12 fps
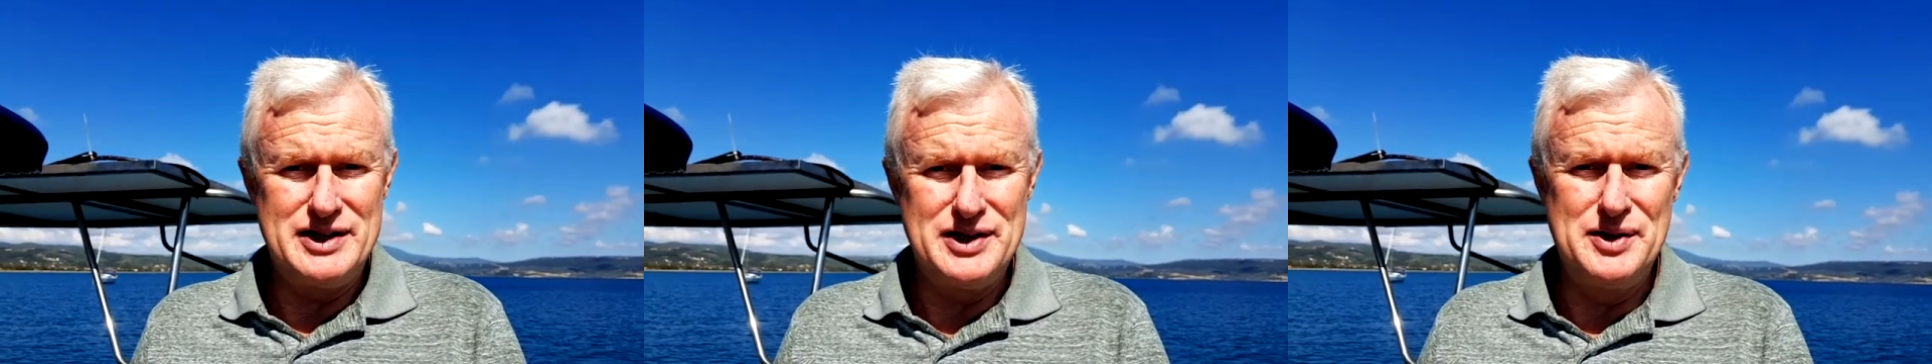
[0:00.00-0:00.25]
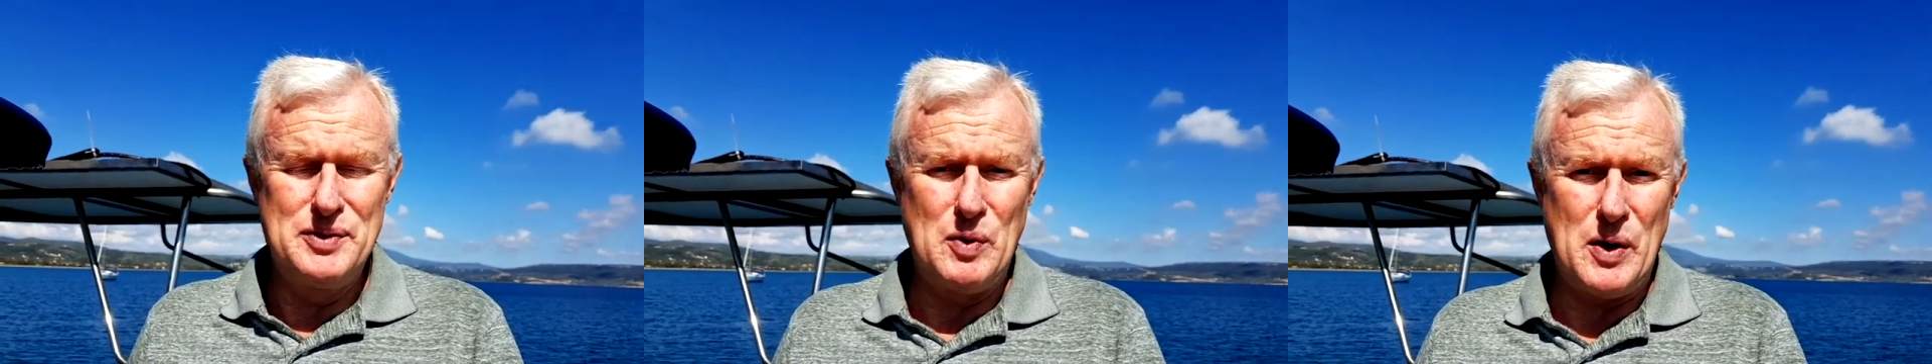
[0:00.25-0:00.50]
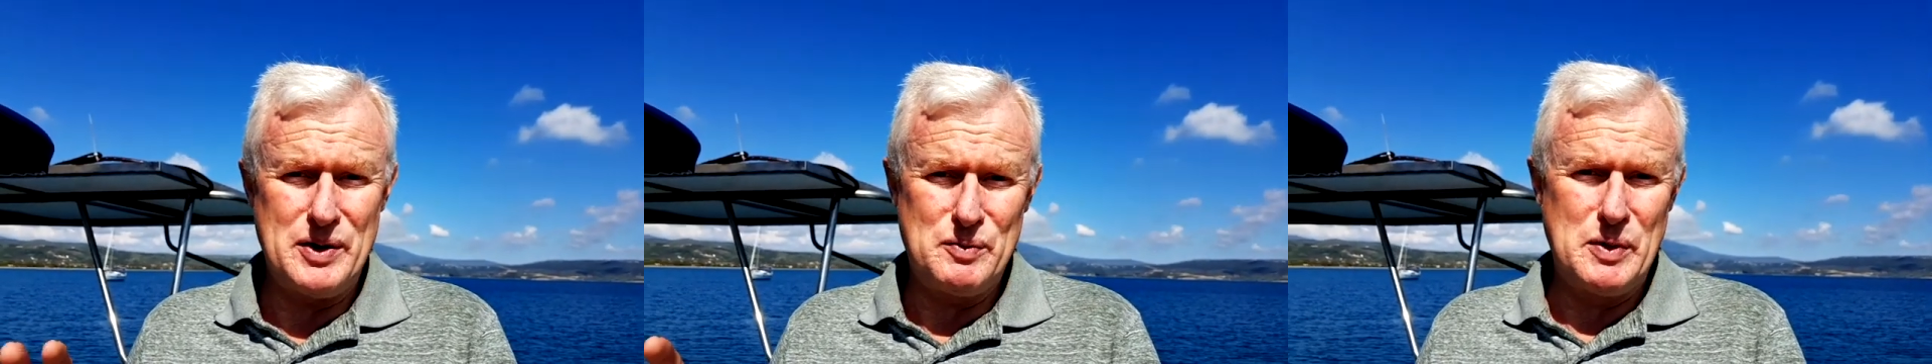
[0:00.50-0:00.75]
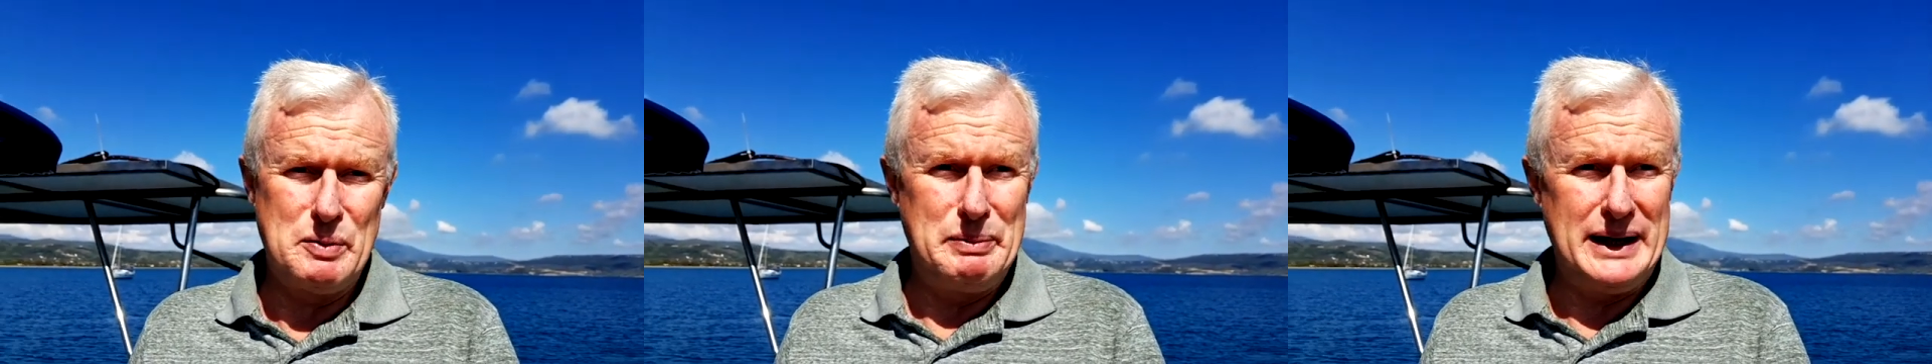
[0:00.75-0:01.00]
to you what
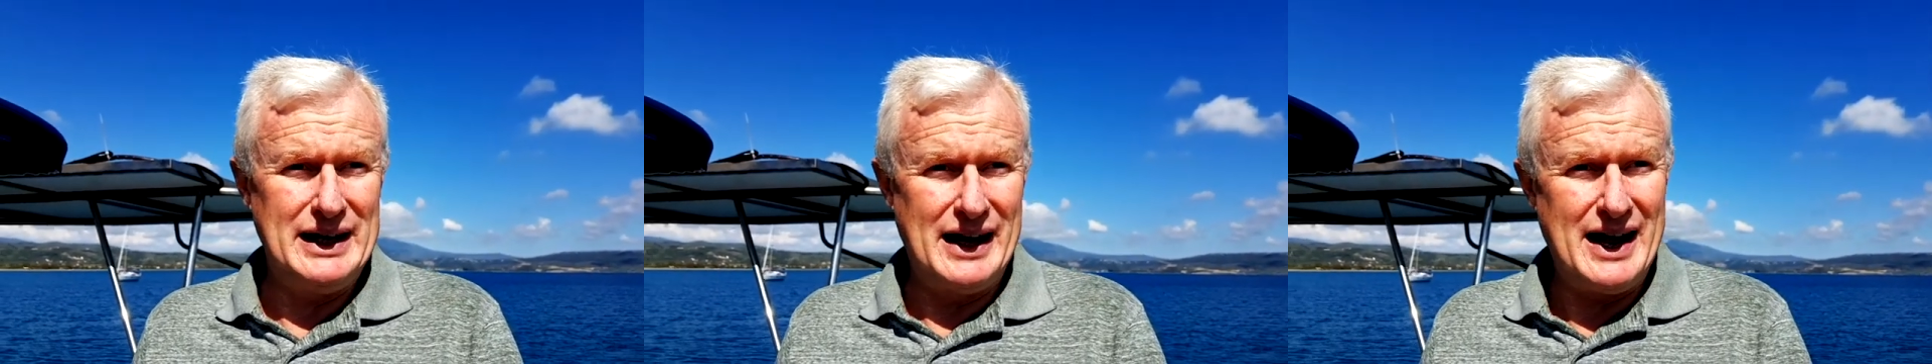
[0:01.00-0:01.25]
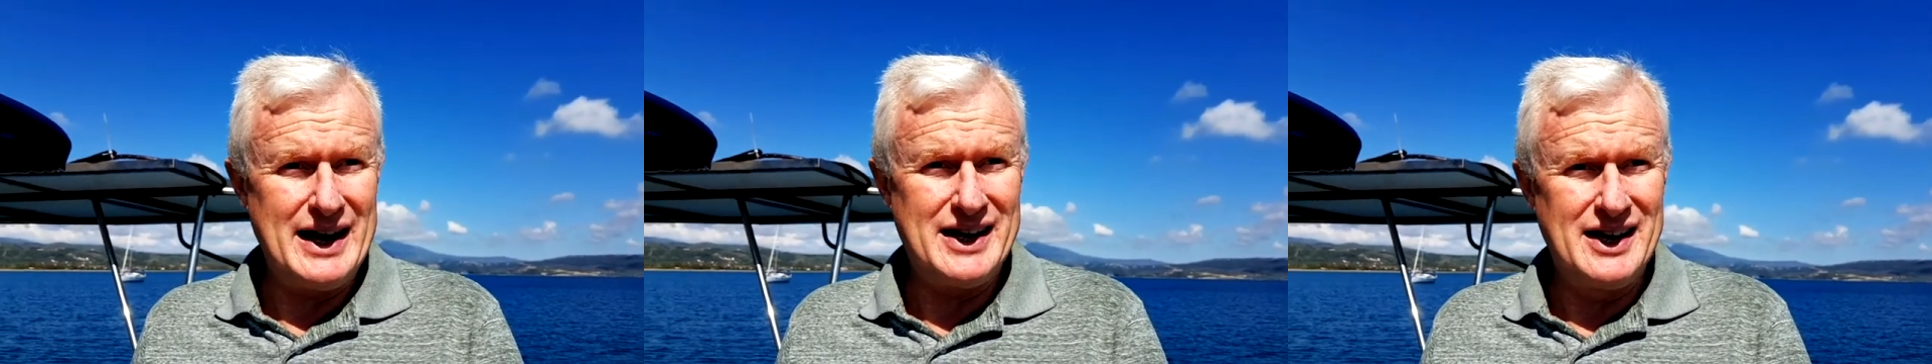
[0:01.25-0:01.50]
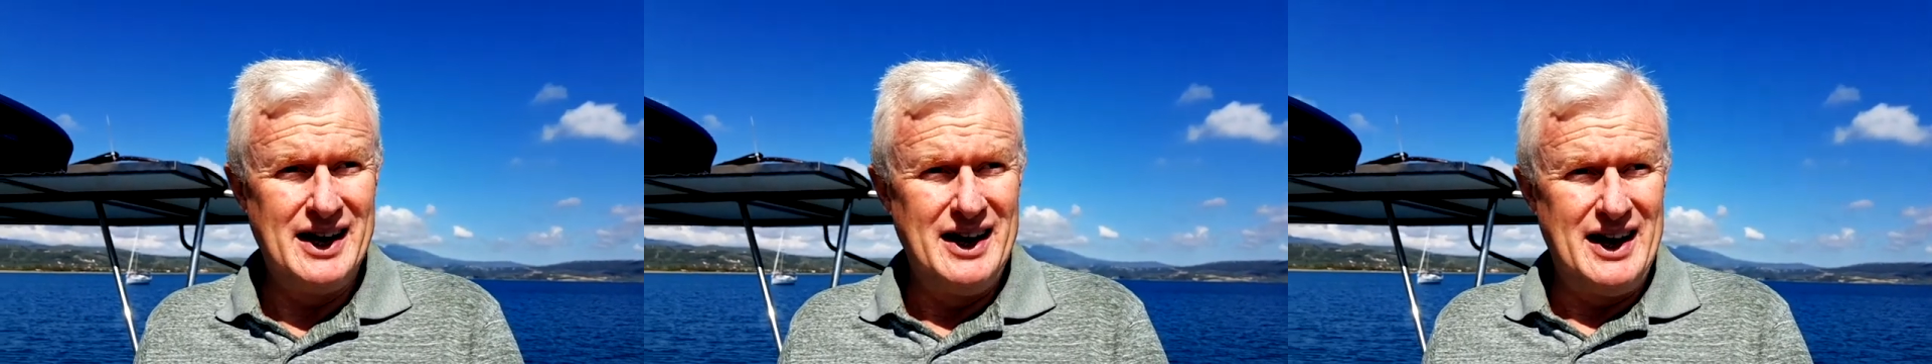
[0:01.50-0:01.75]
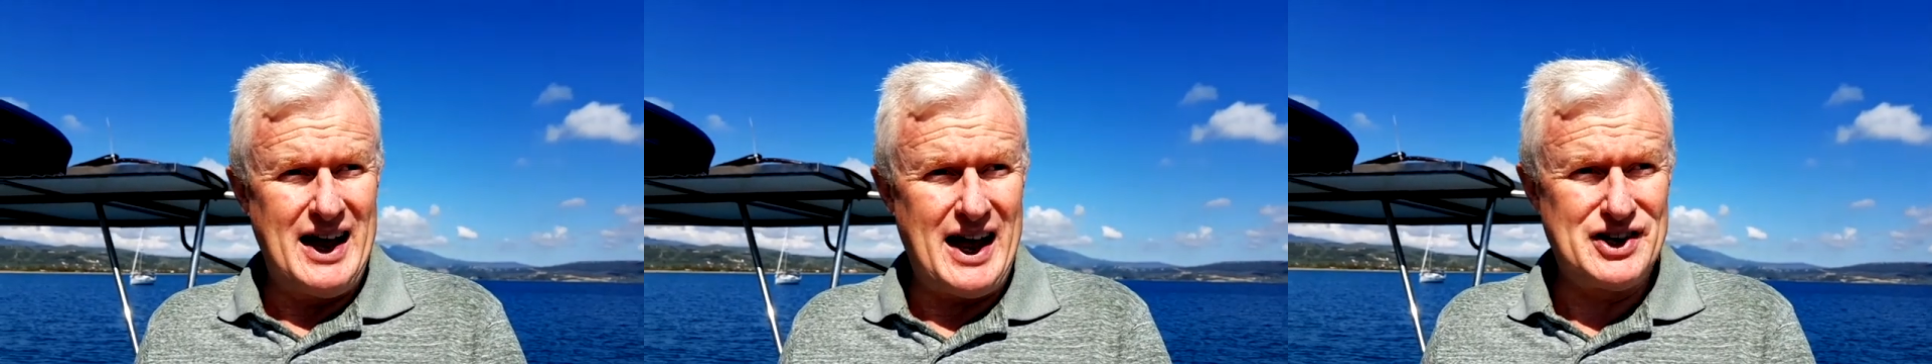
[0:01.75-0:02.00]
it would be like
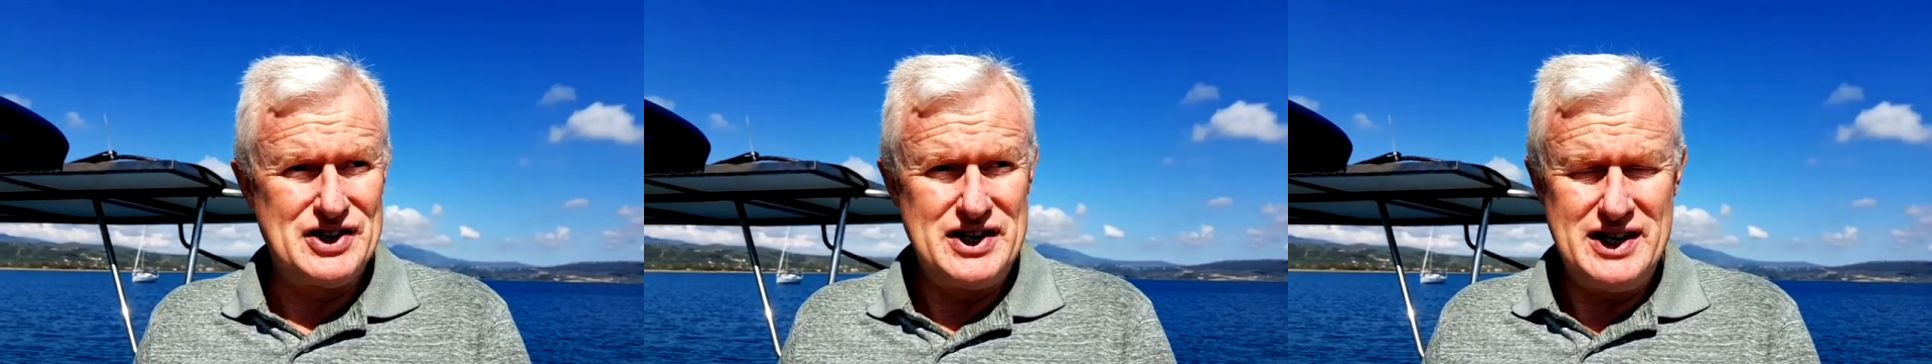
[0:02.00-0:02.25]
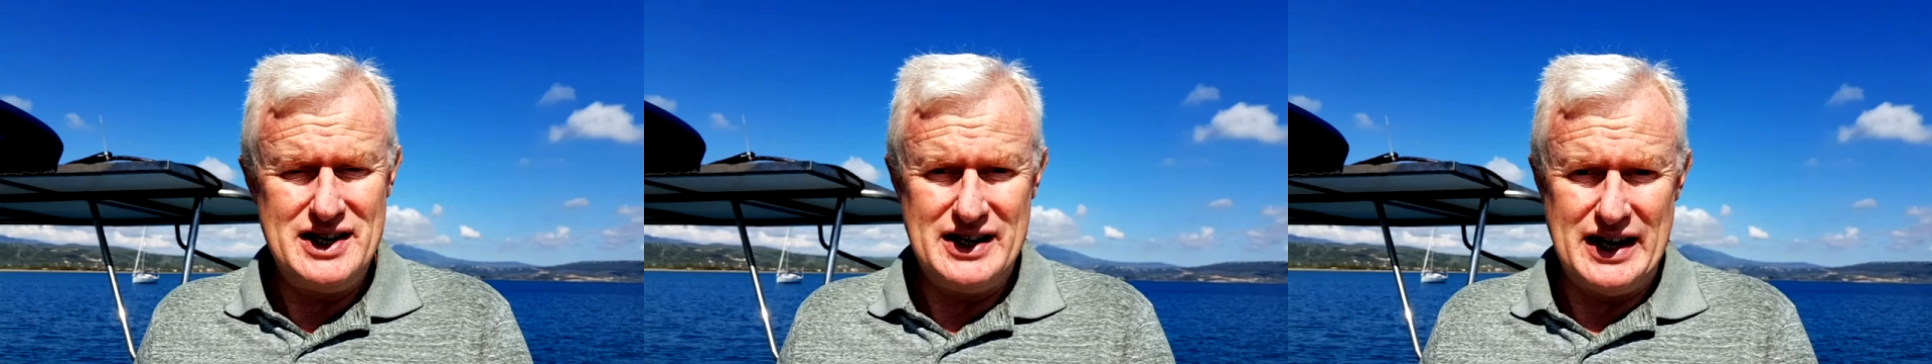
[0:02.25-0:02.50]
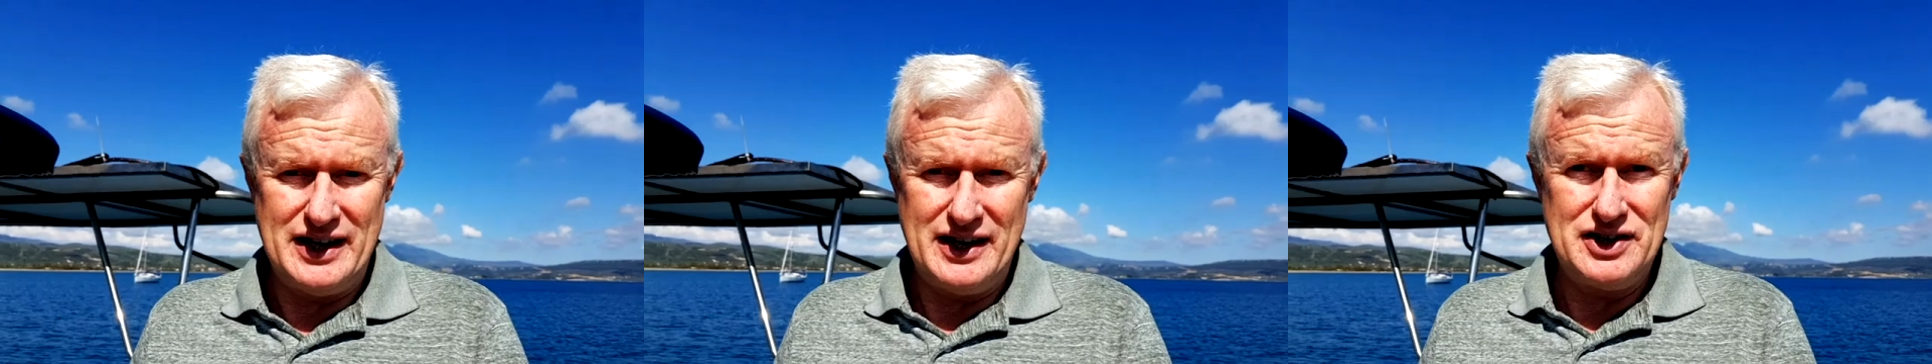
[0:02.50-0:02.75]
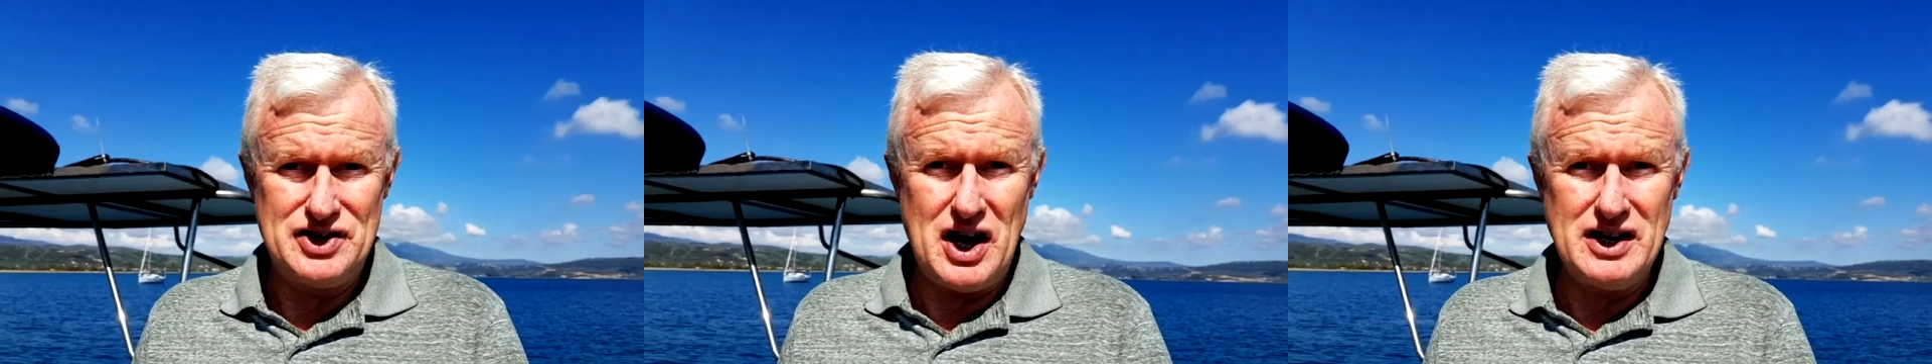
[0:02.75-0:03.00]
actually
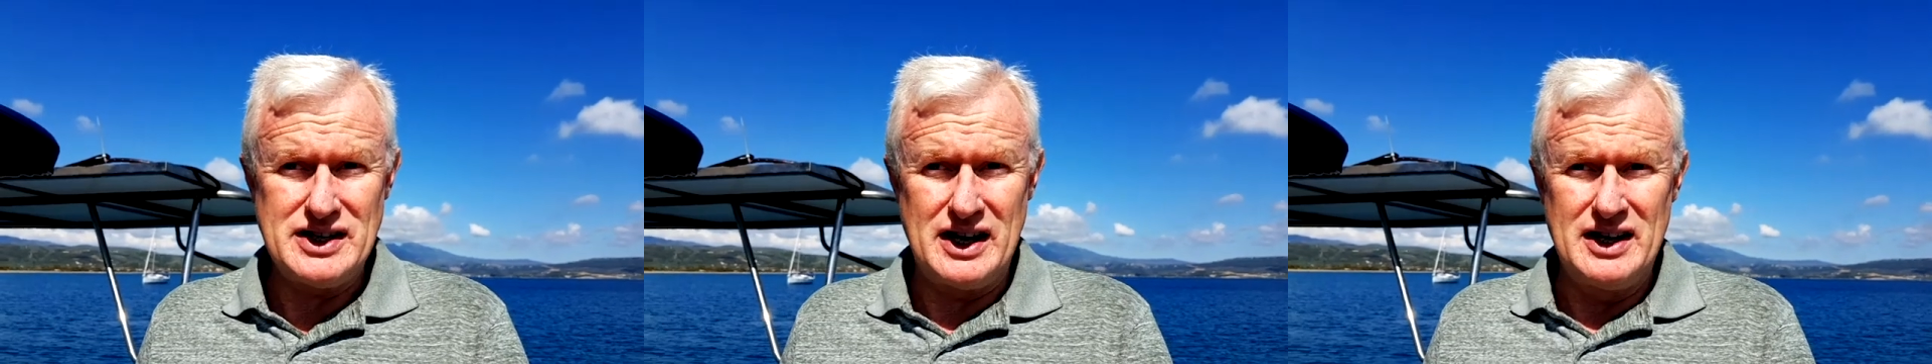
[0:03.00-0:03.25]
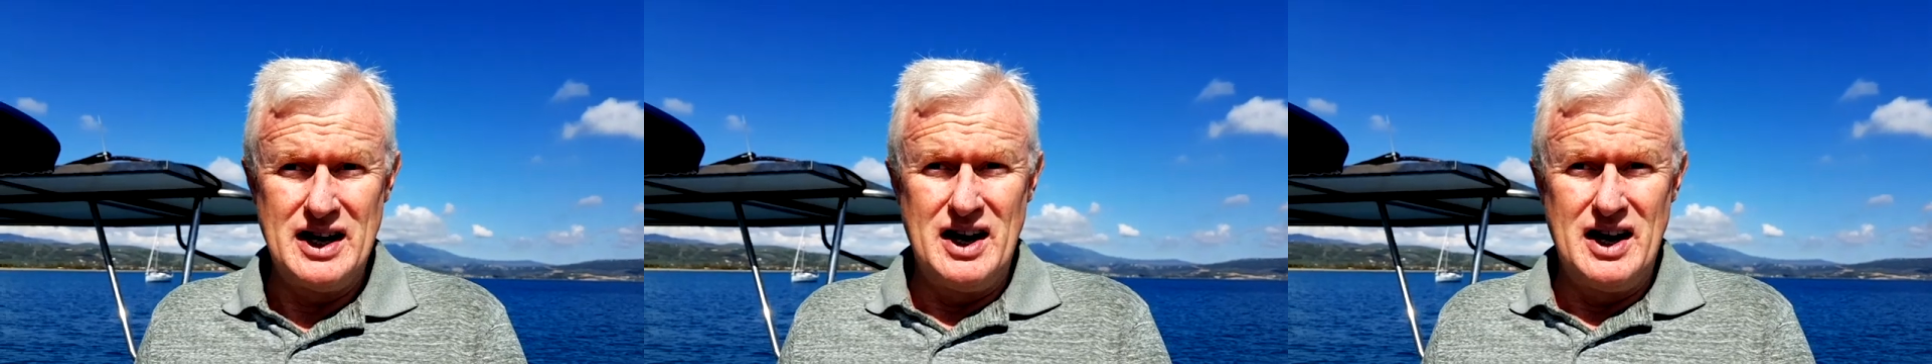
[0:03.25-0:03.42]
getting a charter.